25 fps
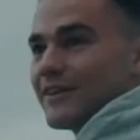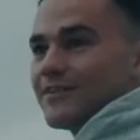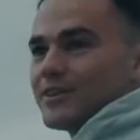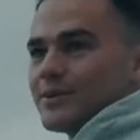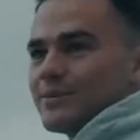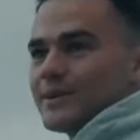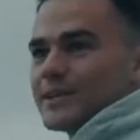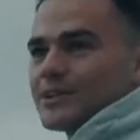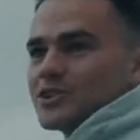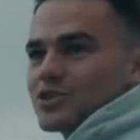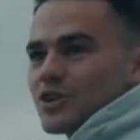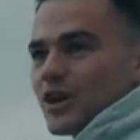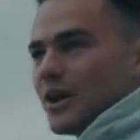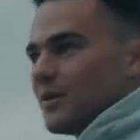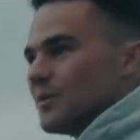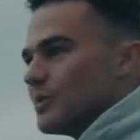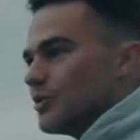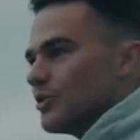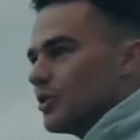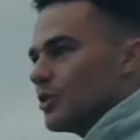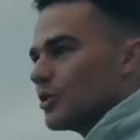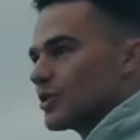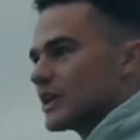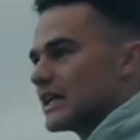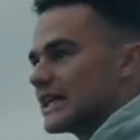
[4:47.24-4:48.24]
having a bit of
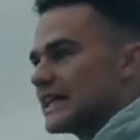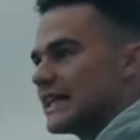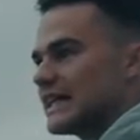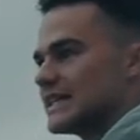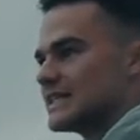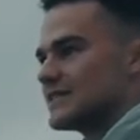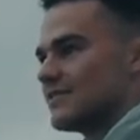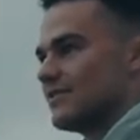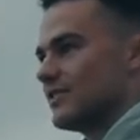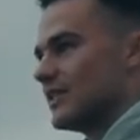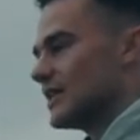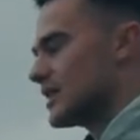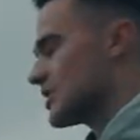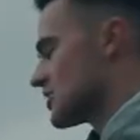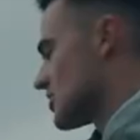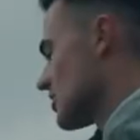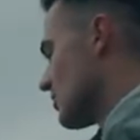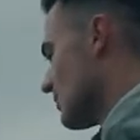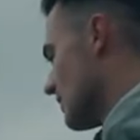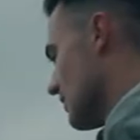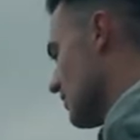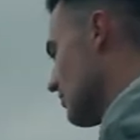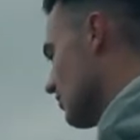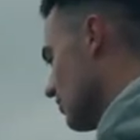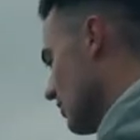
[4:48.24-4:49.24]
trouble hooking these fish, so
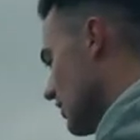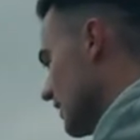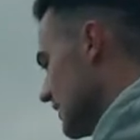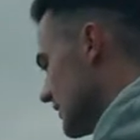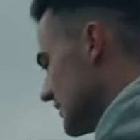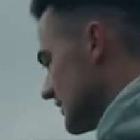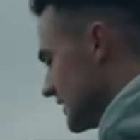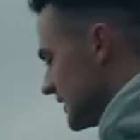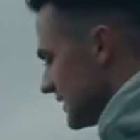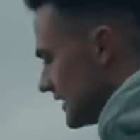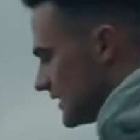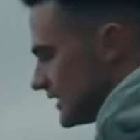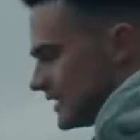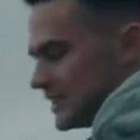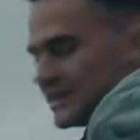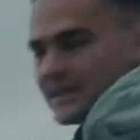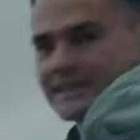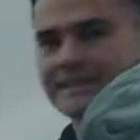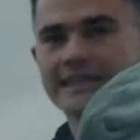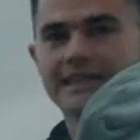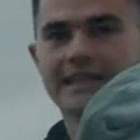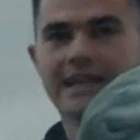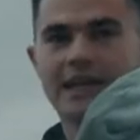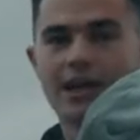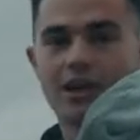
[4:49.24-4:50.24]
we thought
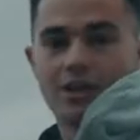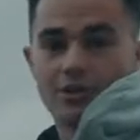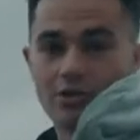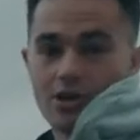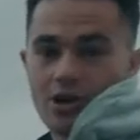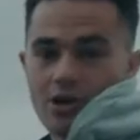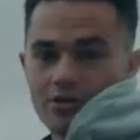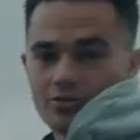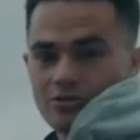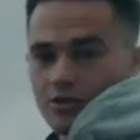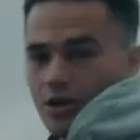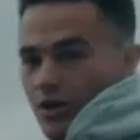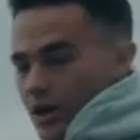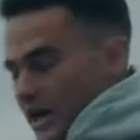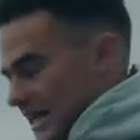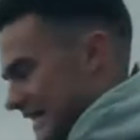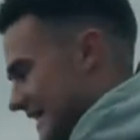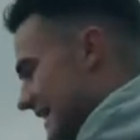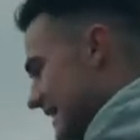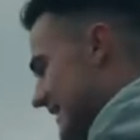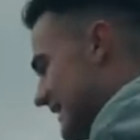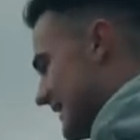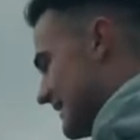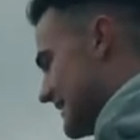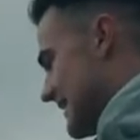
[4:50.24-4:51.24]
I'll go right
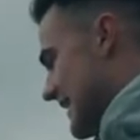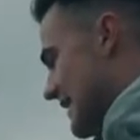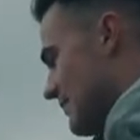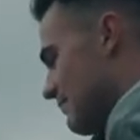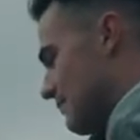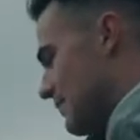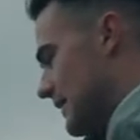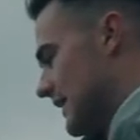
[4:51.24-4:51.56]
down to 10